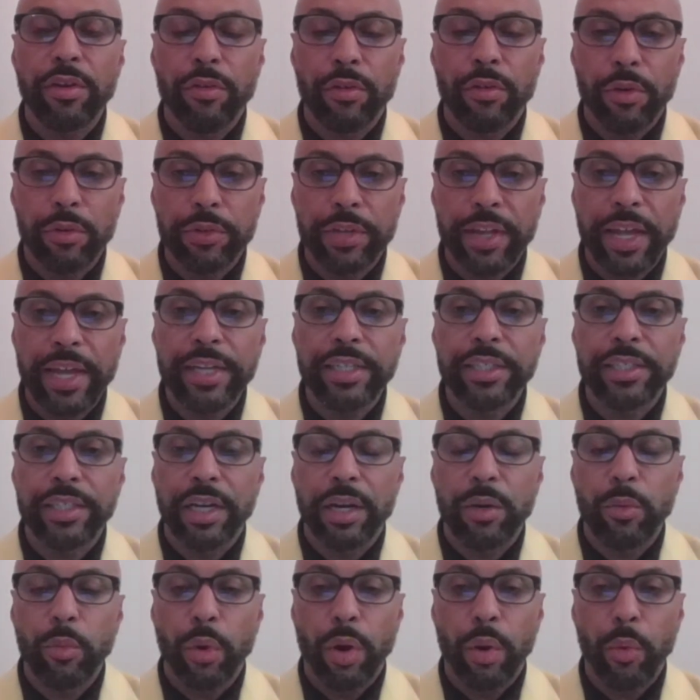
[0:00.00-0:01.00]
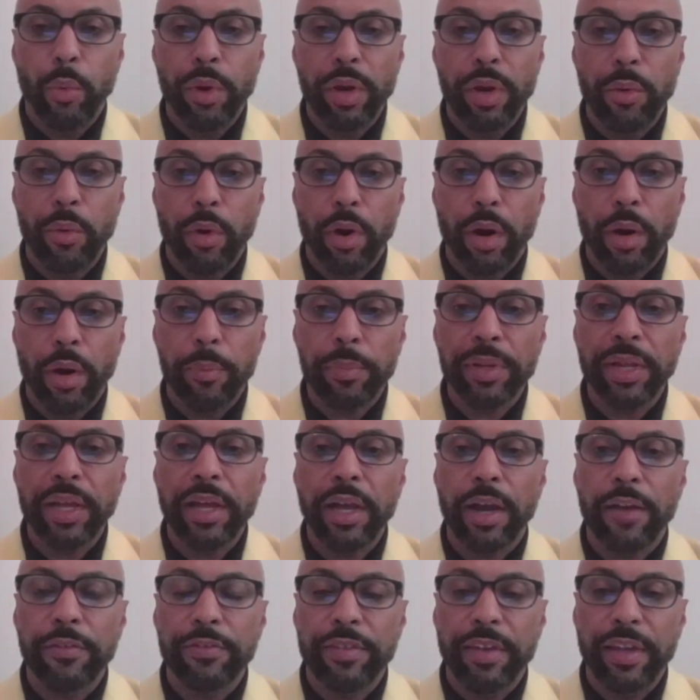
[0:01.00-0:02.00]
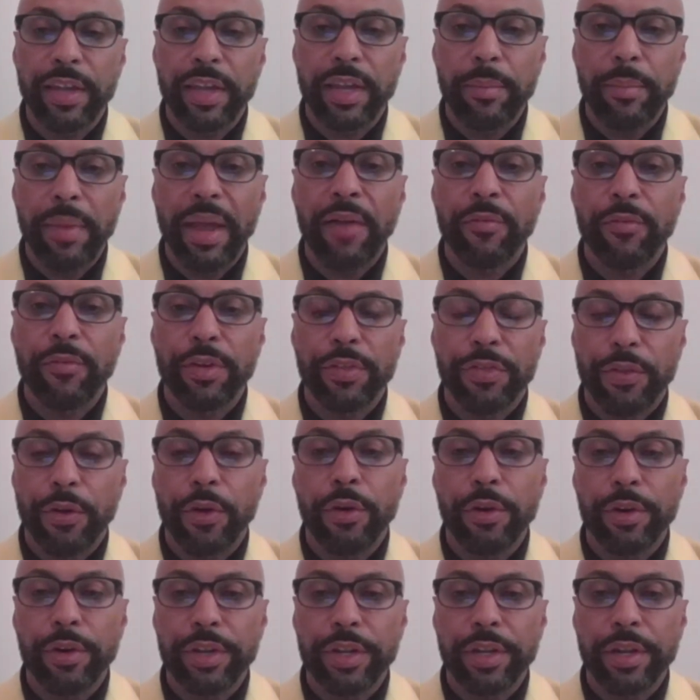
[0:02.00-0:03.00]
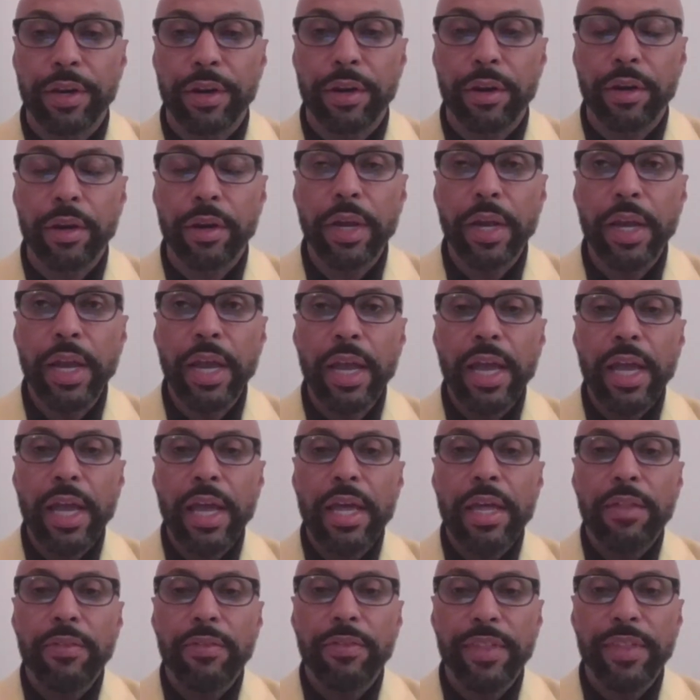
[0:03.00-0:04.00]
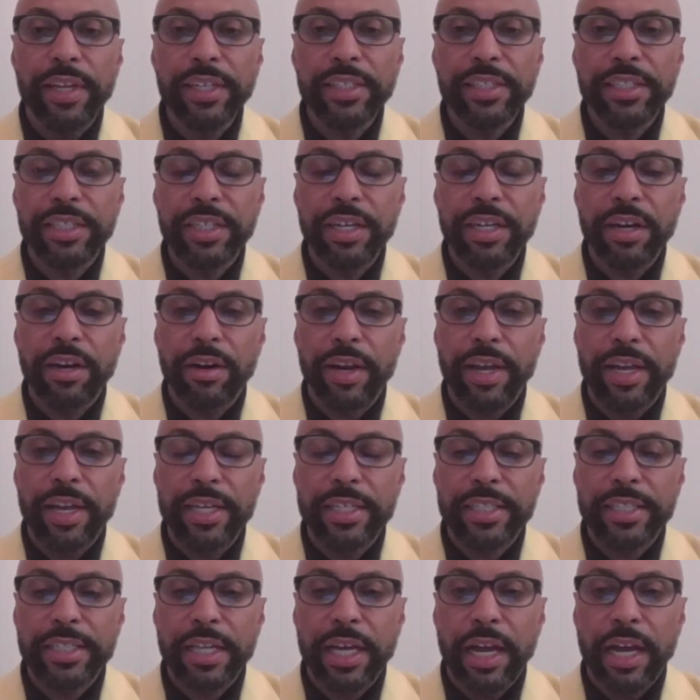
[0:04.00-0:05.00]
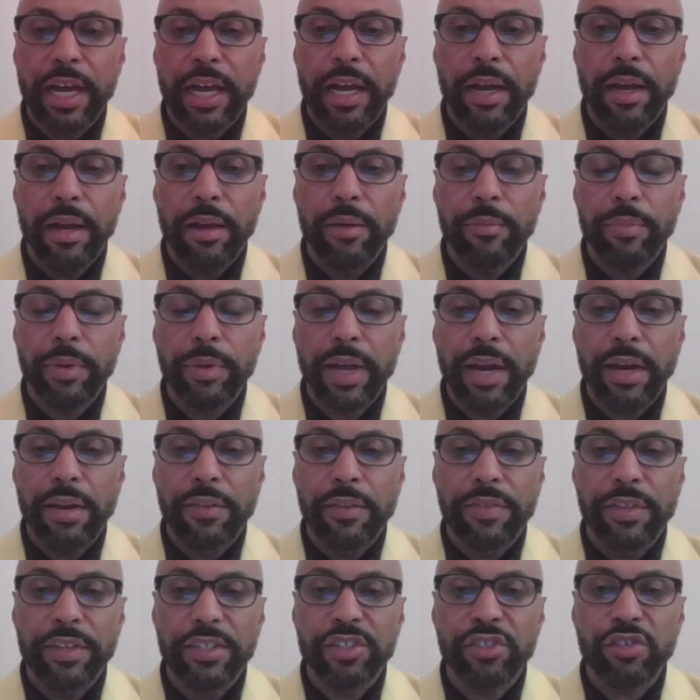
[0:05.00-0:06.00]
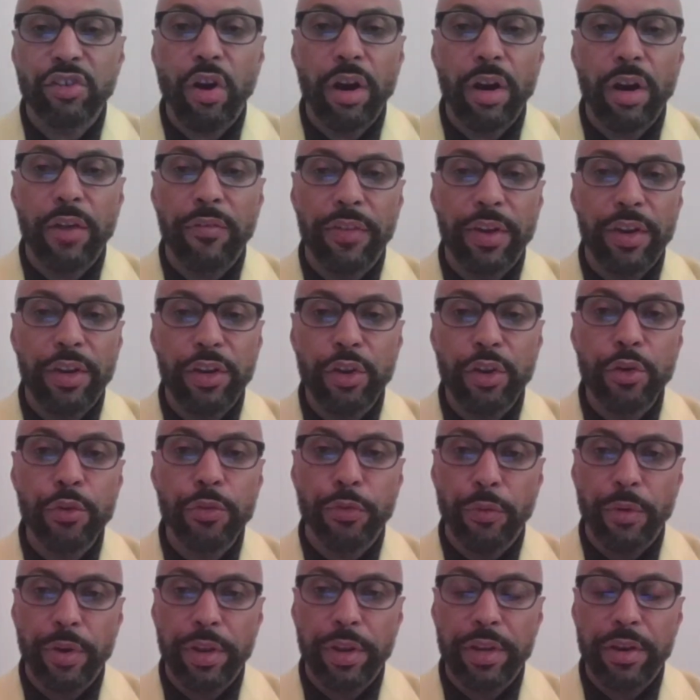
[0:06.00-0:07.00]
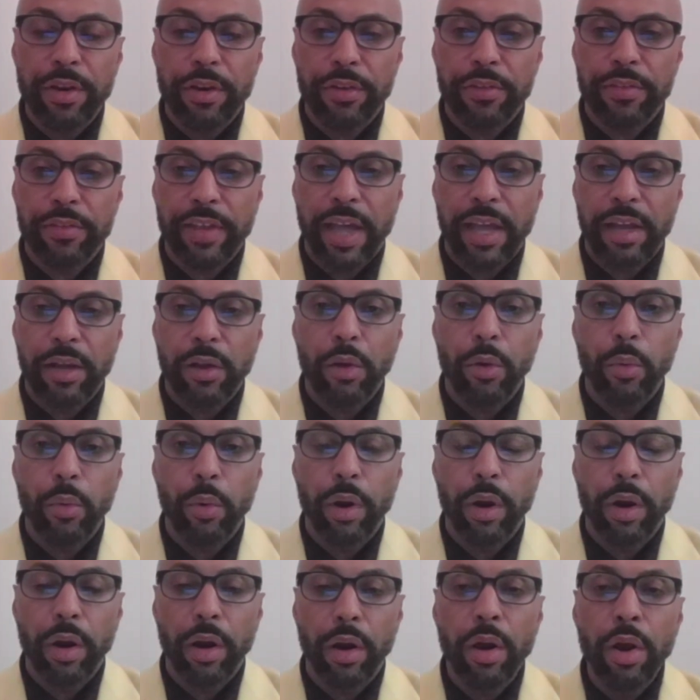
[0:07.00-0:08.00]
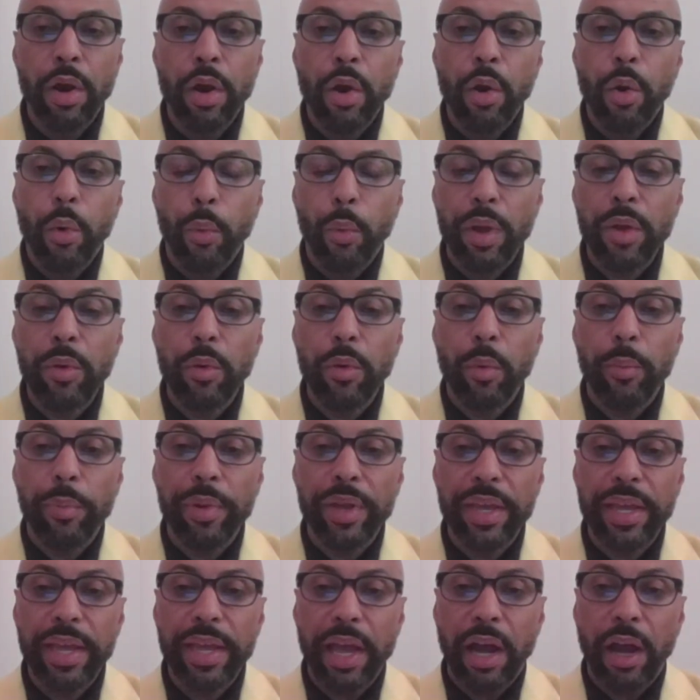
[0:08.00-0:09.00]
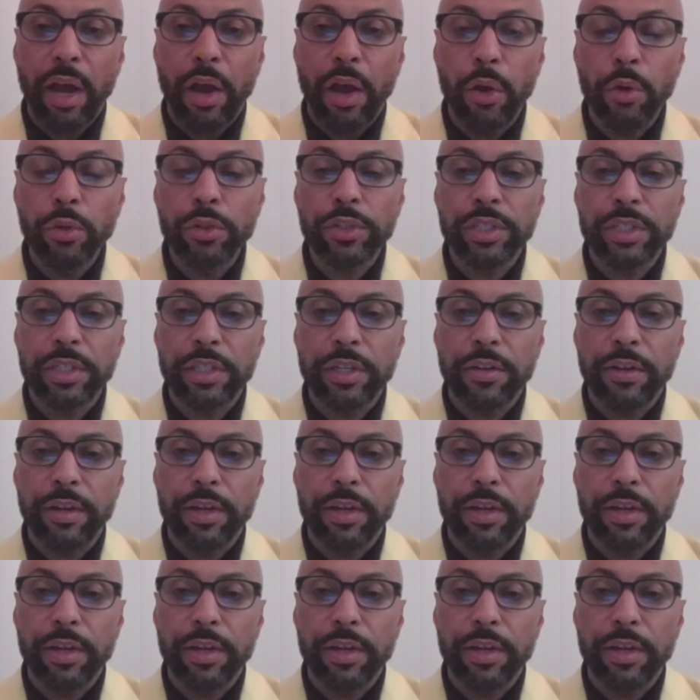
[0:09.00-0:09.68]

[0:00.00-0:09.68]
rotation where we were a playoff team every third year. This year is kind of the start of a new 3-year cycle where we will be a host